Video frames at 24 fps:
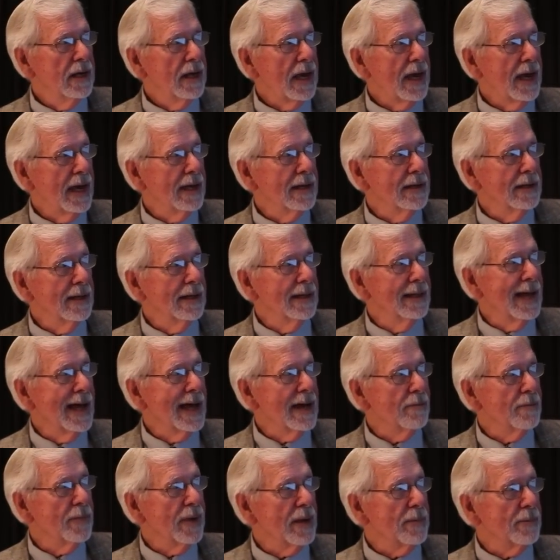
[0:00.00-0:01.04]
and a lot
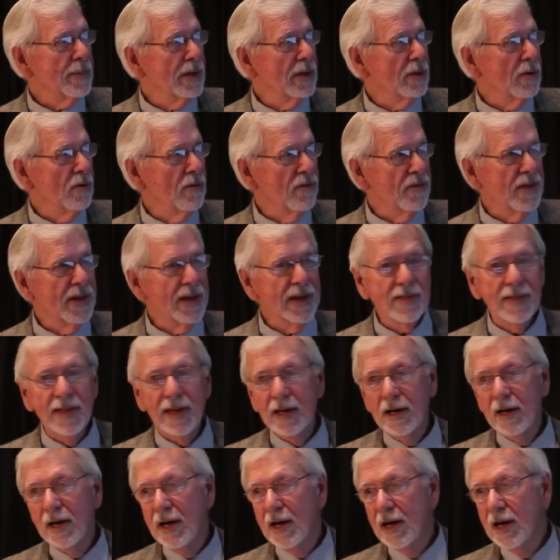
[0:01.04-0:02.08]
of people who think they
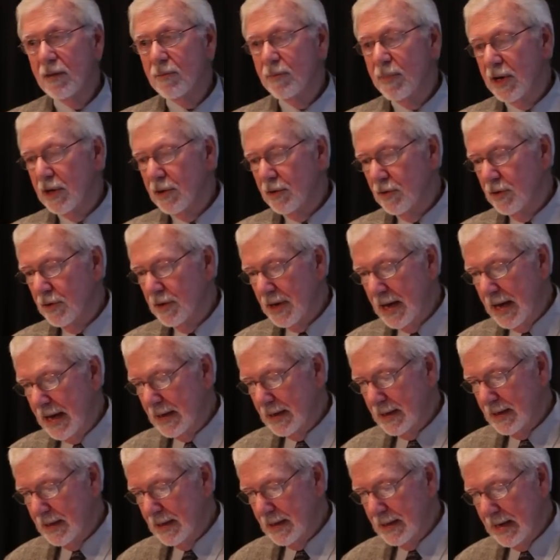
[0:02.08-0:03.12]
are, but who are
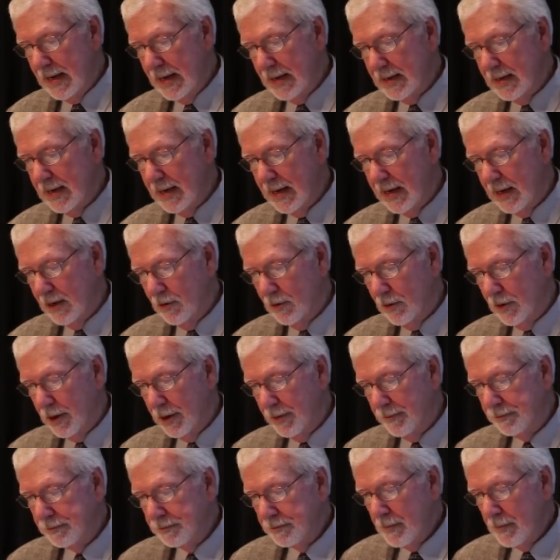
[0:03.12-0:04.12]
not in that category.